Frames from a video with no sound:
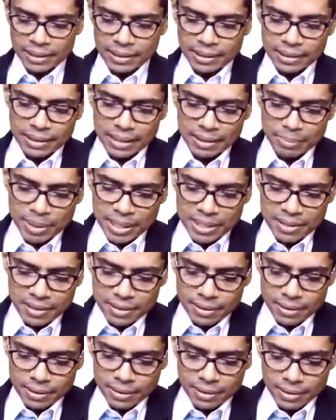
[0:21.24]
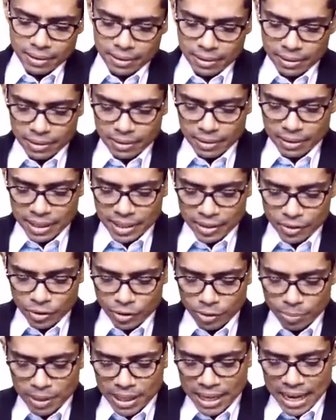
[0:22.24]
That means there
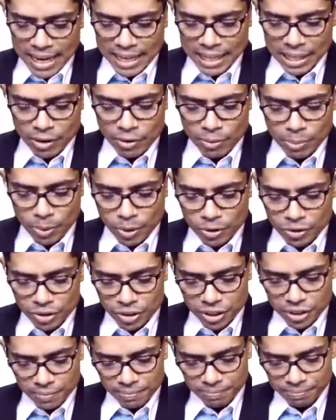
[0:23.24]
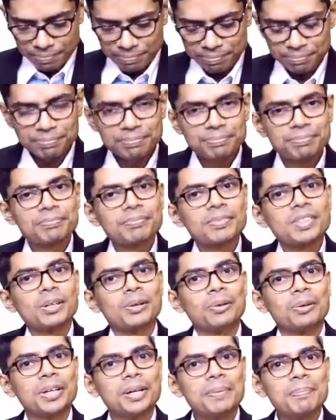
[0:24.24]
should be lying down posture.
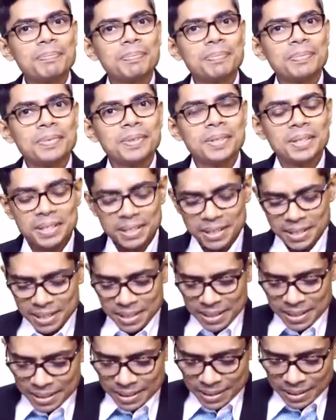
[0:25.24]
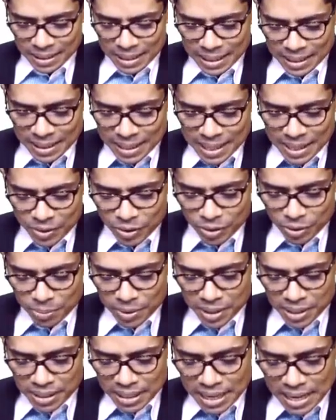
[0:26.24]
Okay, then there should
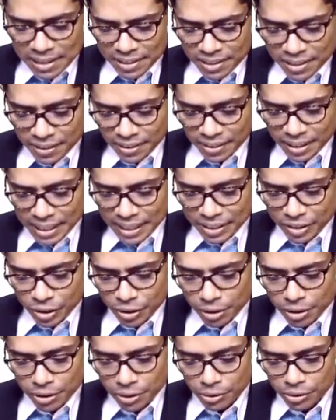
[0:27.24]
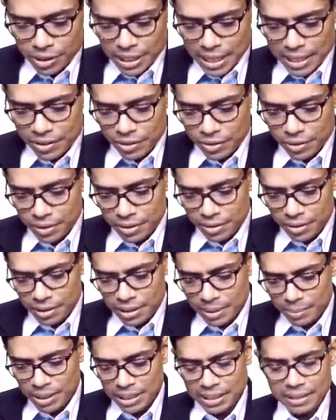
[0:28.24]
be raised threshold to sensory
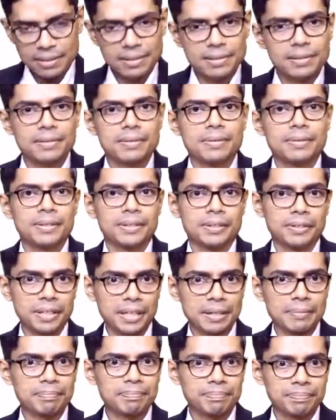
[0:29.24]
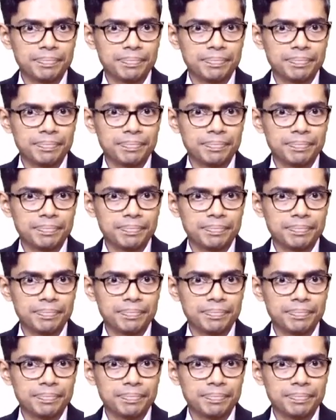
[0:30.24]
stimulus. Okay,